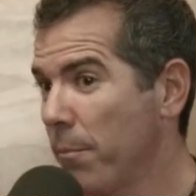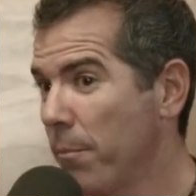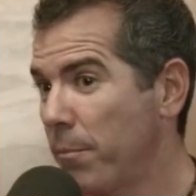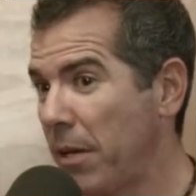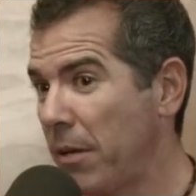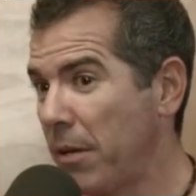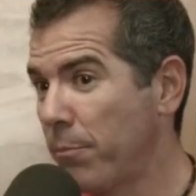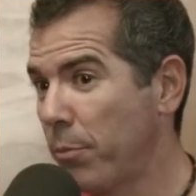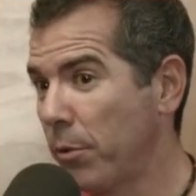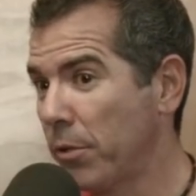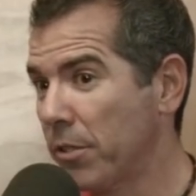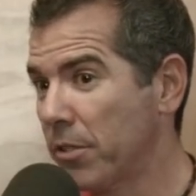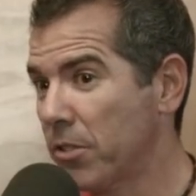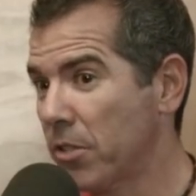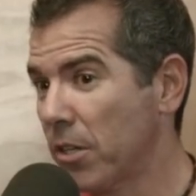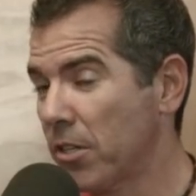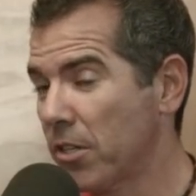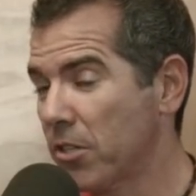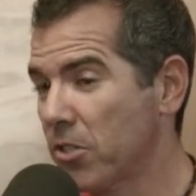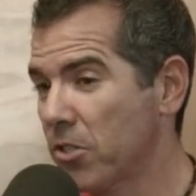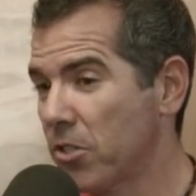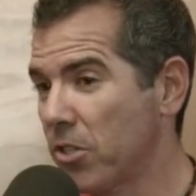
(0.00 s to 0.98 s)
Pete
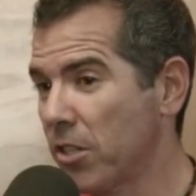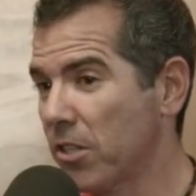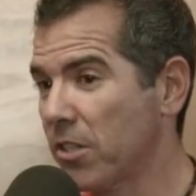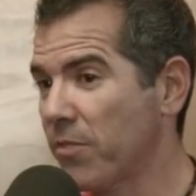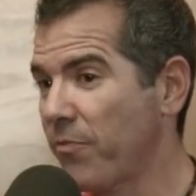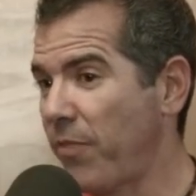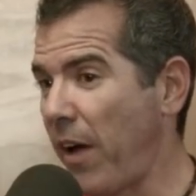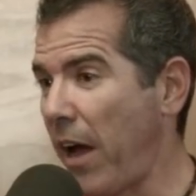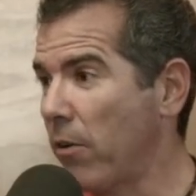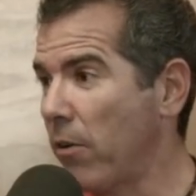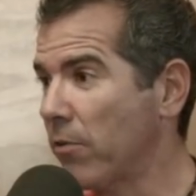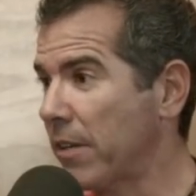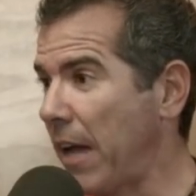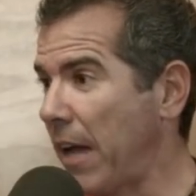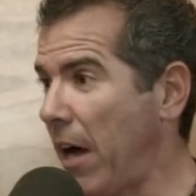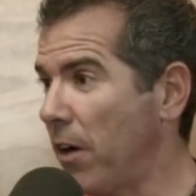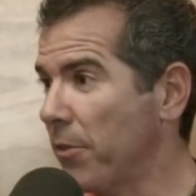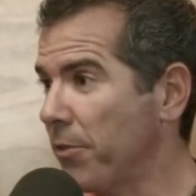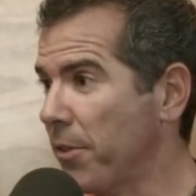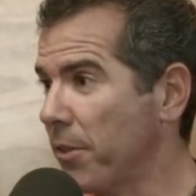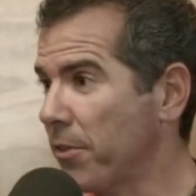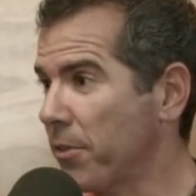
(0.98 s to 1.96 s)
Buttigieg just found
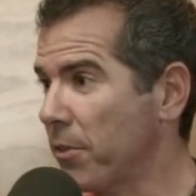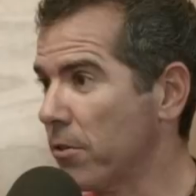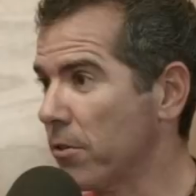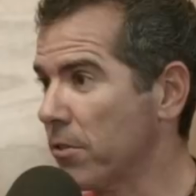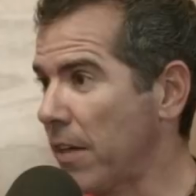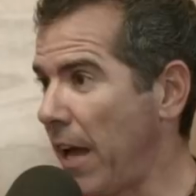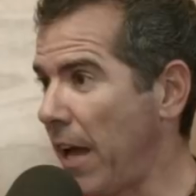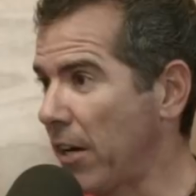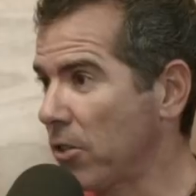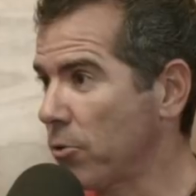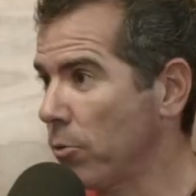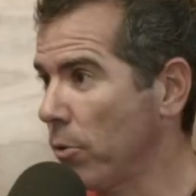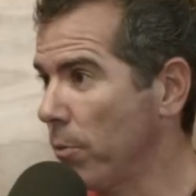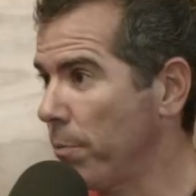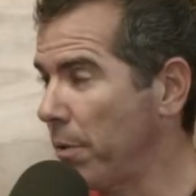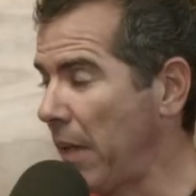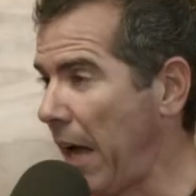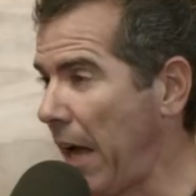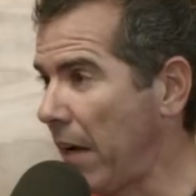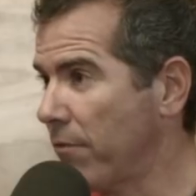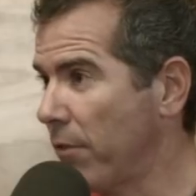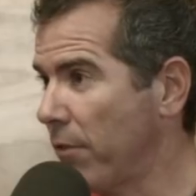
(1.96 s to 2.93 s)
out that there's actual
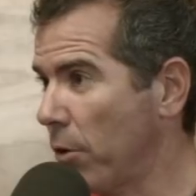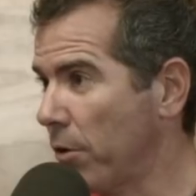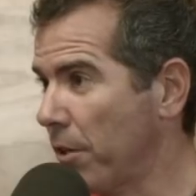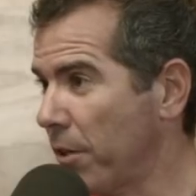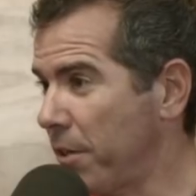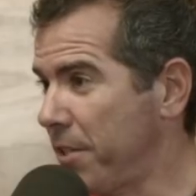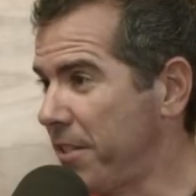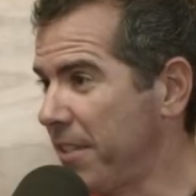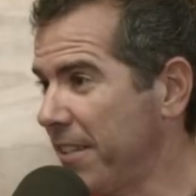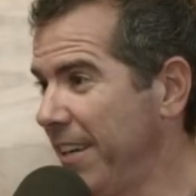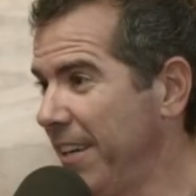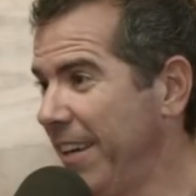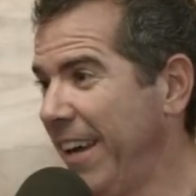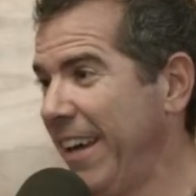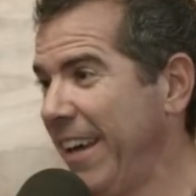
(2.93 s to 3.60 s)
black voters.